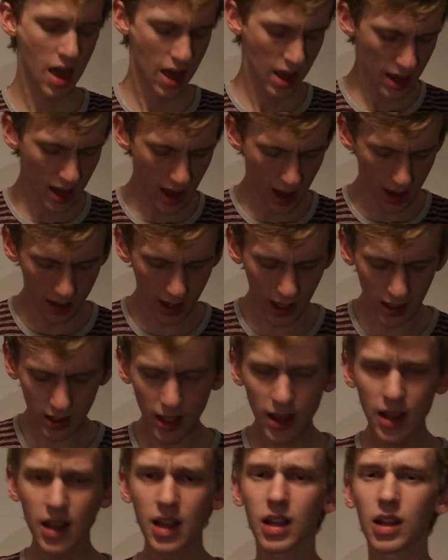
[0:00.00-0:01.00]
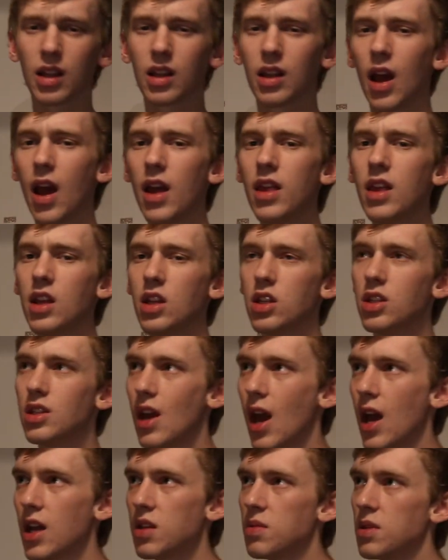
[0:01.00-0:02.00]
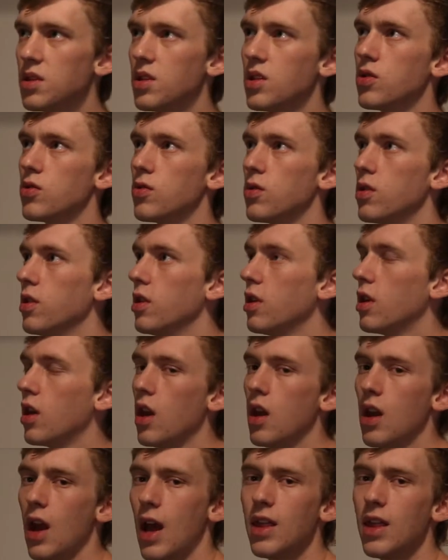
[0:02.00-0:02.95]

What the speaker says: Yeah, that's something I think Jaspas is really good.